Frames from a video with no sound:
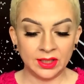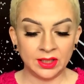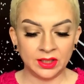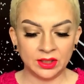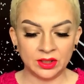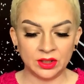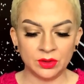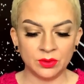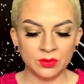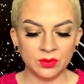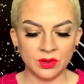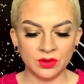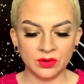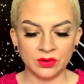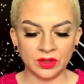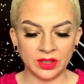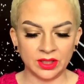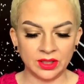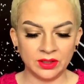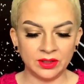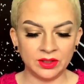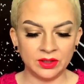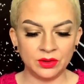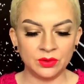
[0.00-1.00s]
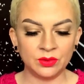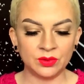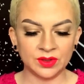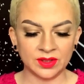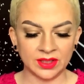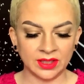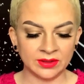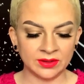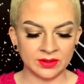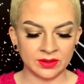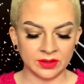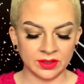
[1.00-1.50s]
You
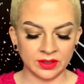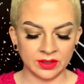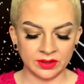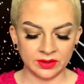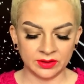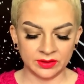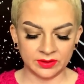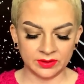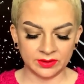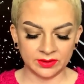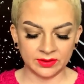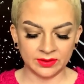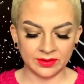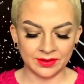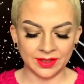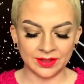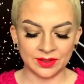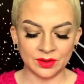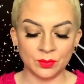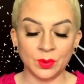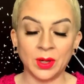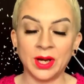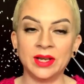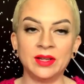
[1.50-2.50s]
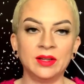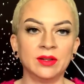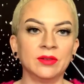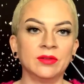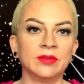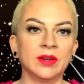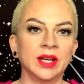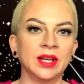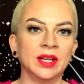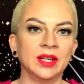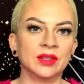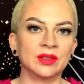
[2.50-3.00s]
sense this. That's why you're
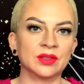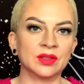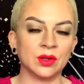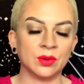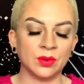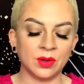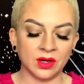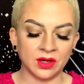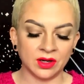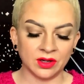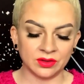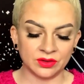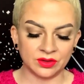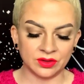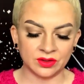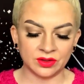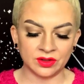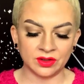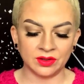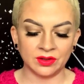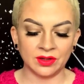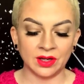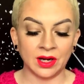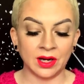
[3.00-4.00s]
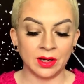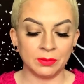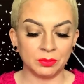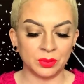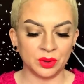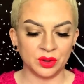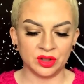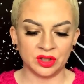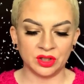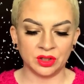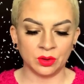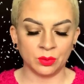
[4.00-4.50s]
fighting so hard to not
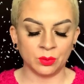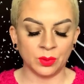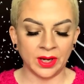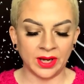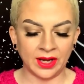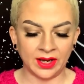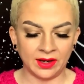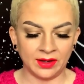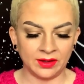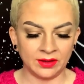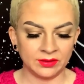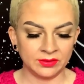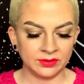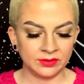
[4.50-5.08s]
push it away.